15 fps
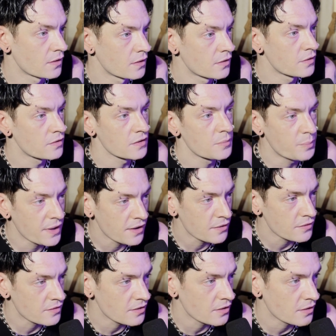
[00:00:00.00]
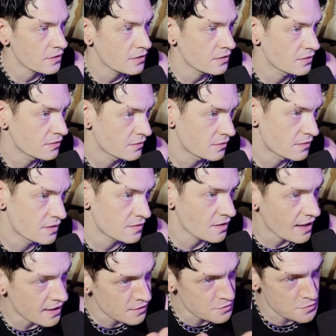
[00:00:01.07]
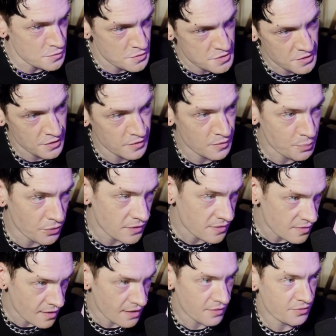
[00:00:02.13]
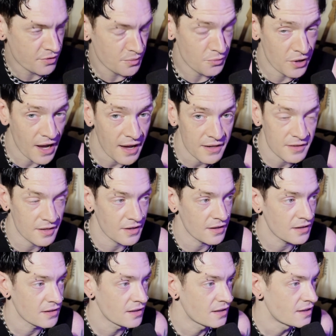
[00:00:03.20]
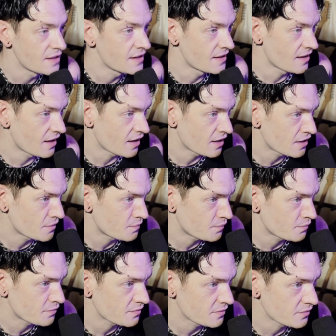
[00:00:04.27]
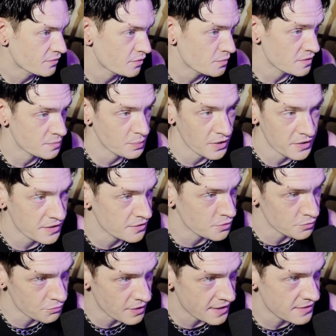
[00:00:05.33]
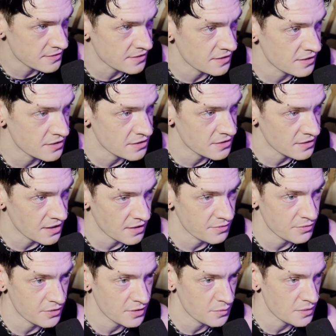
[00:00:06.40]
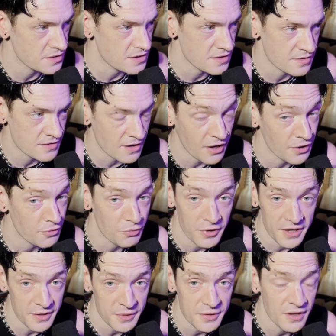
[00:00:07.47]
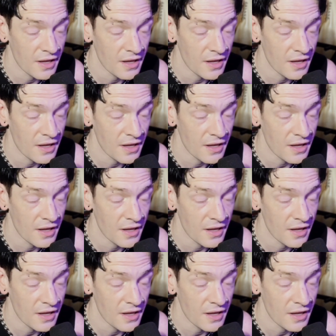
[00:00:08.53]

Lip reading: So the bells are this Angel Shots preset from Reactor, from this plugin called Razor that you can get for it, which is unreal.